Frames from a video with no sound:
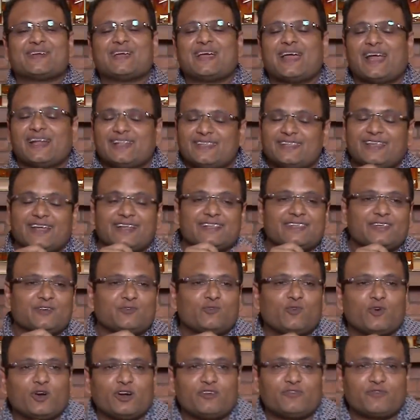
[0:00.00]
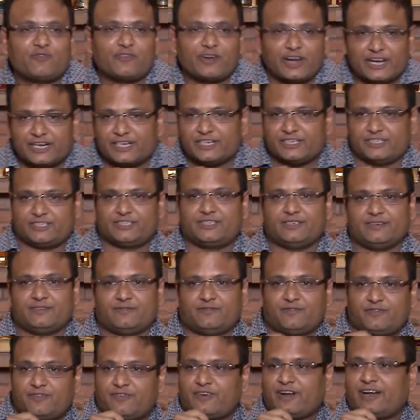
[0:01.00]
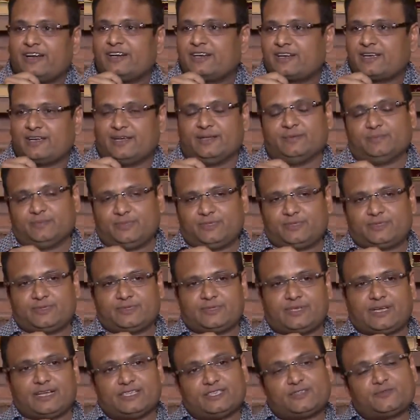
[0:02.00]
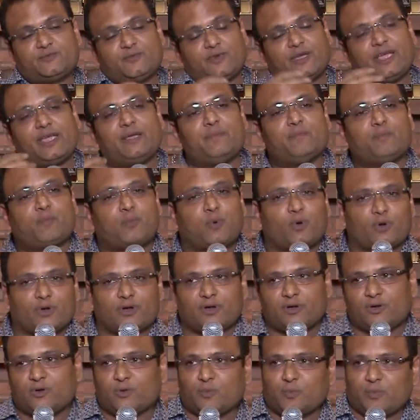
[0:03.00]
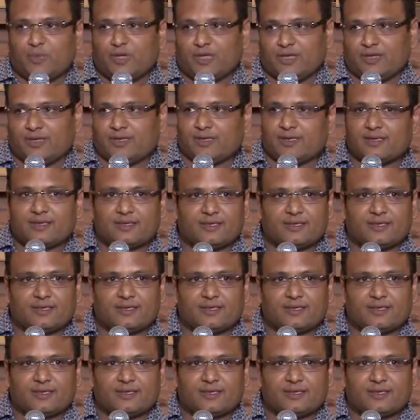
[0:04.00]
And then the word friend comes, and it's very important to me,